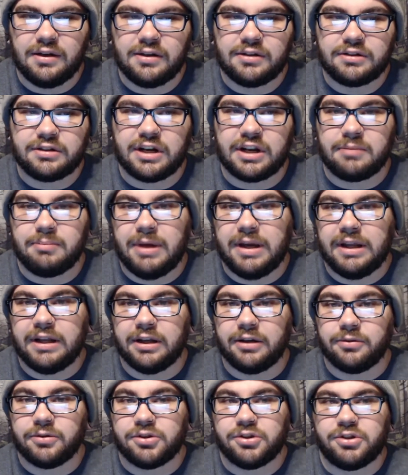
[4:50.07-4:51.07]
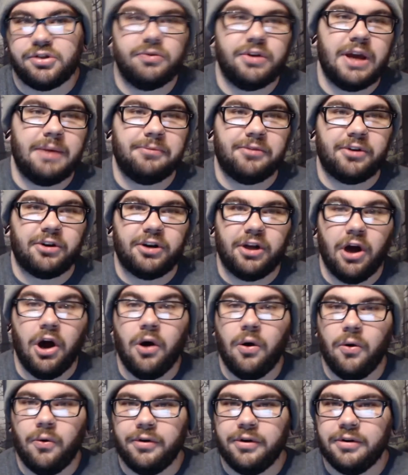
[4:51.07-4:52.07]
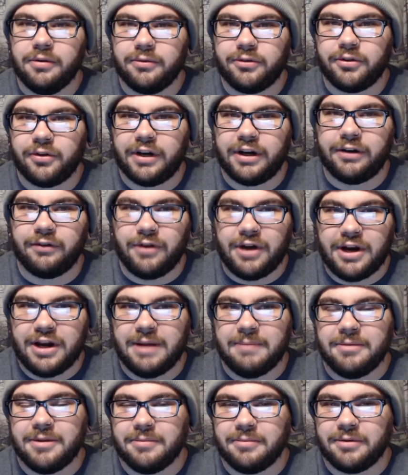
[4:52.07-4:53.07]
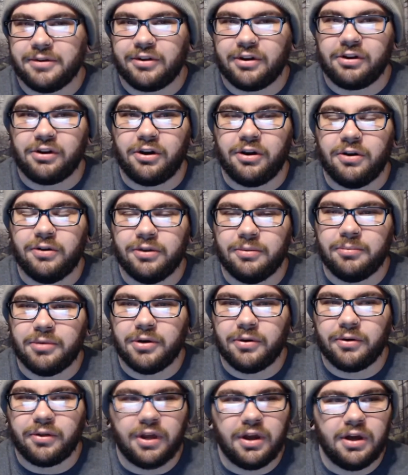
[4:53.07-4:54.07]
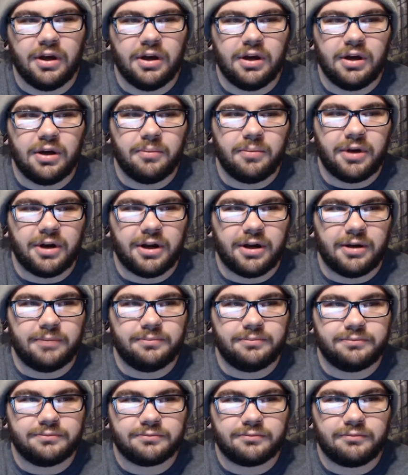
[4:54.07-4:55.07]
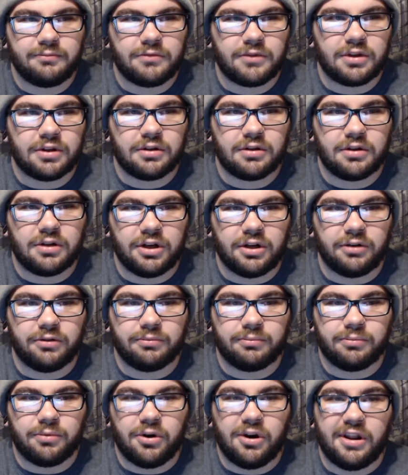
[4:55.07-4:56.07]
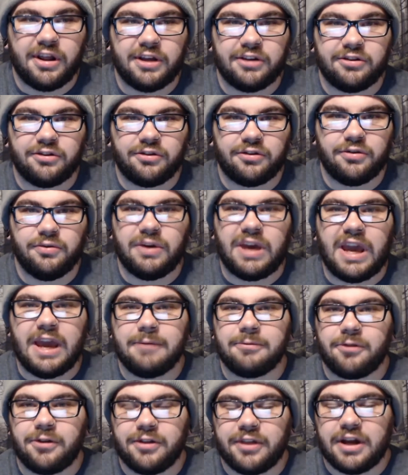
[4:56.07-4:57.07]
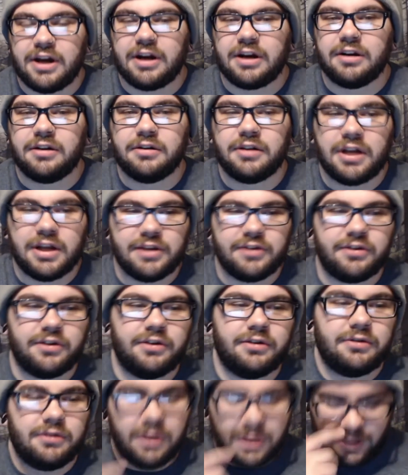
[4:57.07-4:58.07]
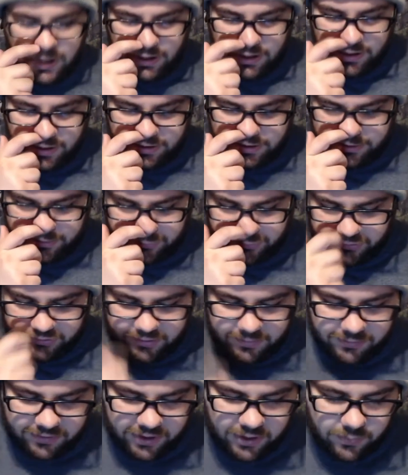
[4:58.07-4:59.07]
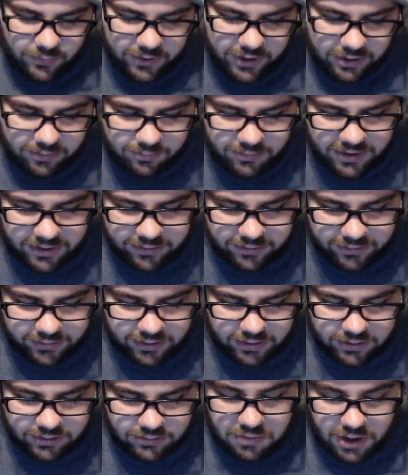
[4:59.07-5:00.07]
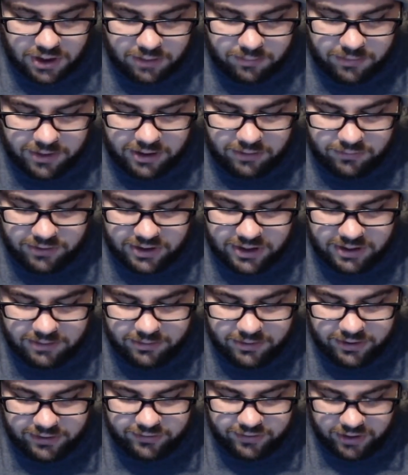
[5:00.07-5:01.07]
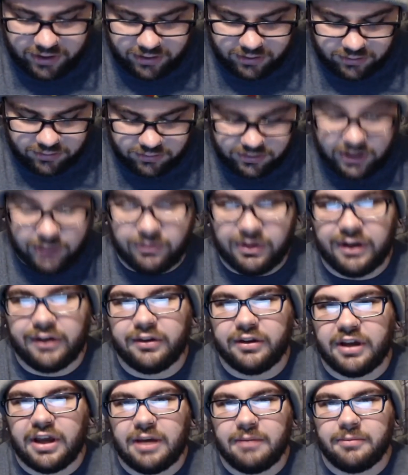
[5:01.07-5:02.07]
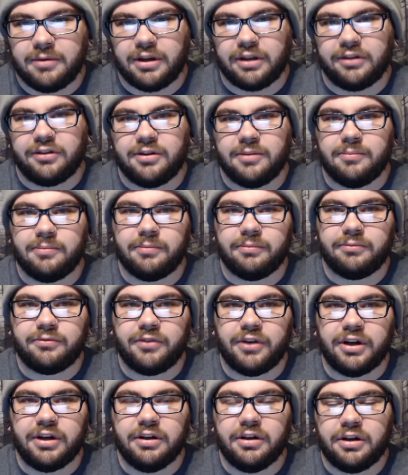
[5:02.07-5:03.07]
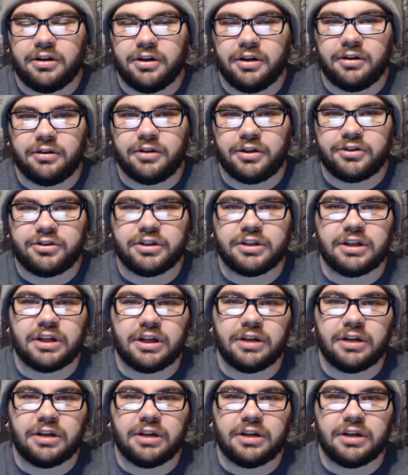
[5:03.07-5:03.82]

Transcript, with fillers: Sonic Mania, which two games I already own, so I didn't redeem them because I already owned them both. But um, you know, Borderlands is two games right there, and so this seems like a weird month. Like, I might redeem at least that, that racing game. Might seem fun. I don't know. I'll check it